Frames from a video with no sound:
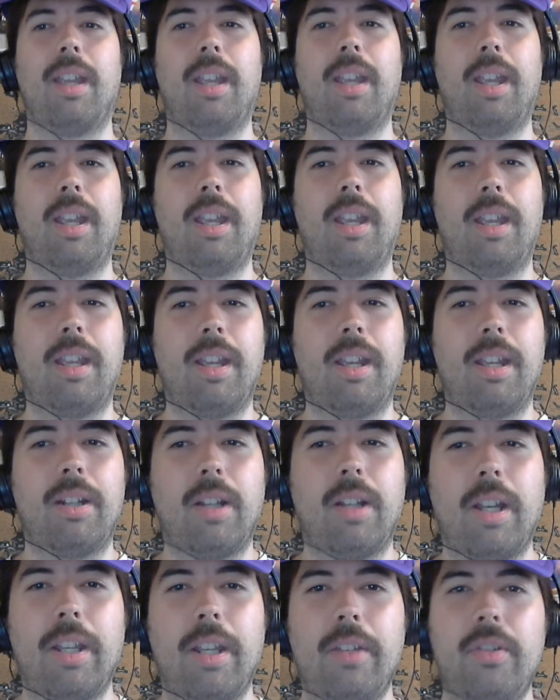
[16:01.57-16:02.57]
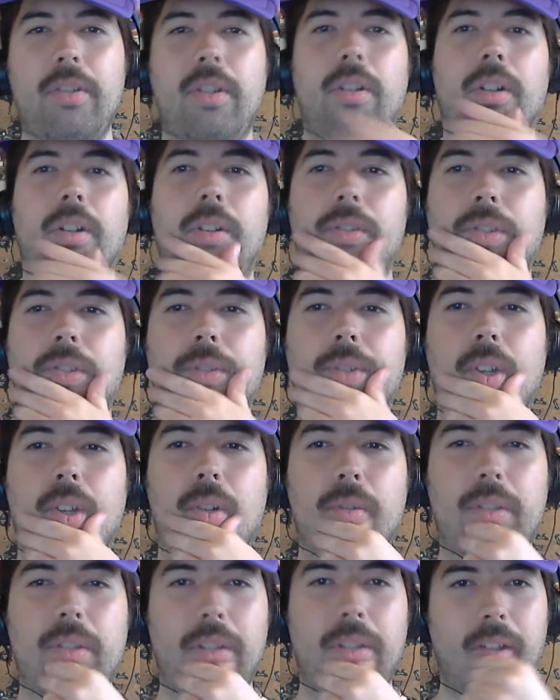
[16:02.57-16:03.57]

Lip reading: And I should also note,